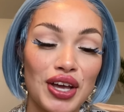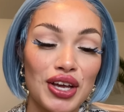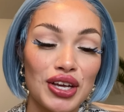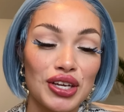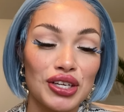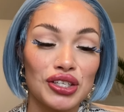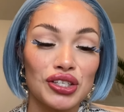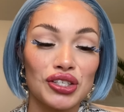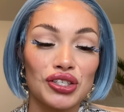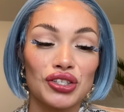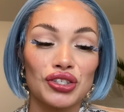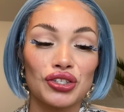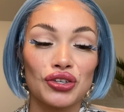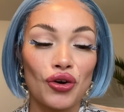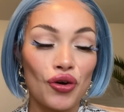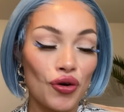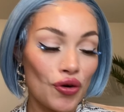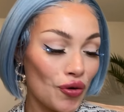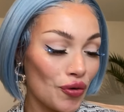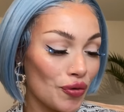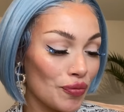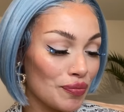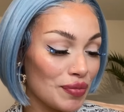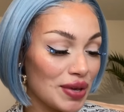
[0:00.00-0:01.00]
Show
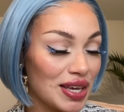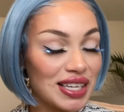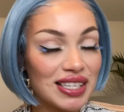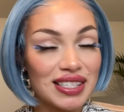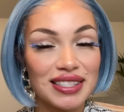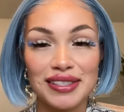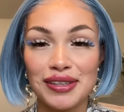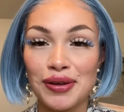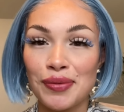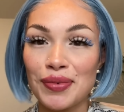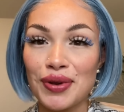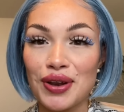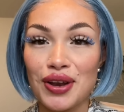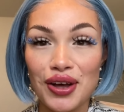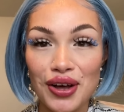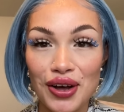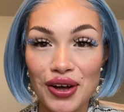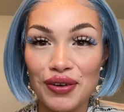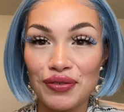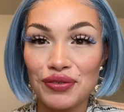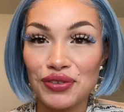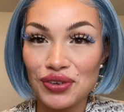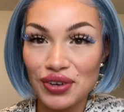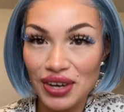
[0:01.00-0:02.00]
me some love,
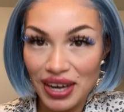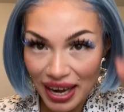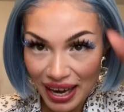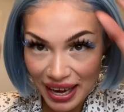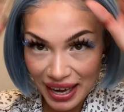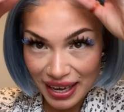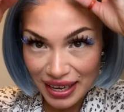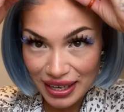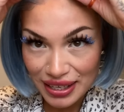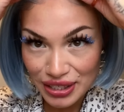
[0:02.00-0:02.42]
you guys,